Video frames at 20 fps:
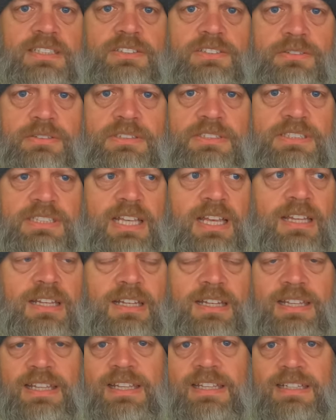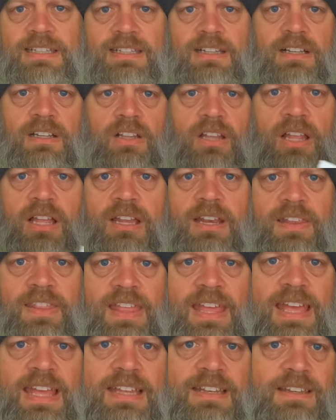interest kind of in a lot of
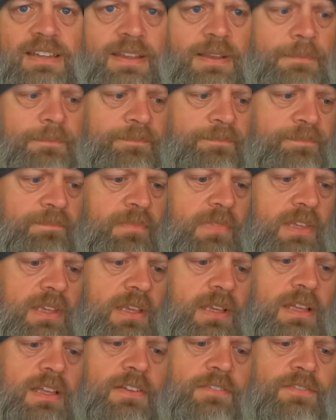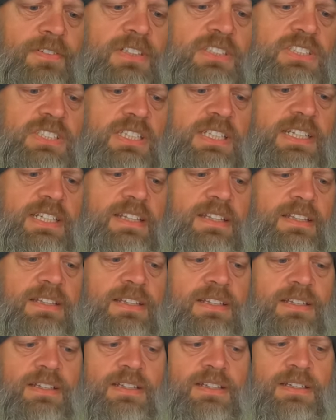that.
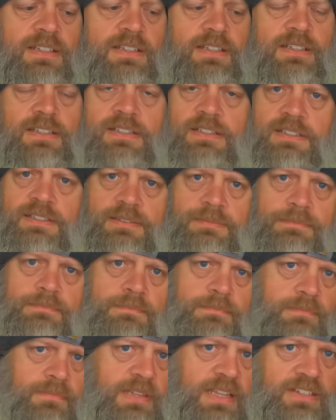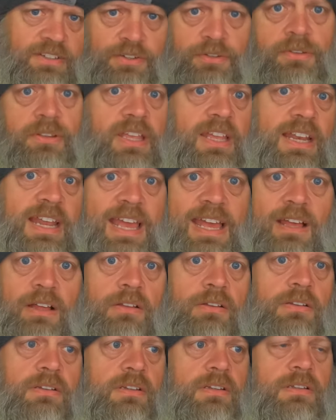Eventually, they do get
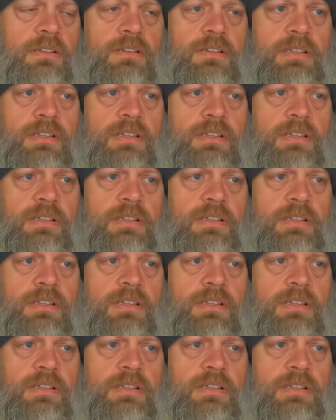out,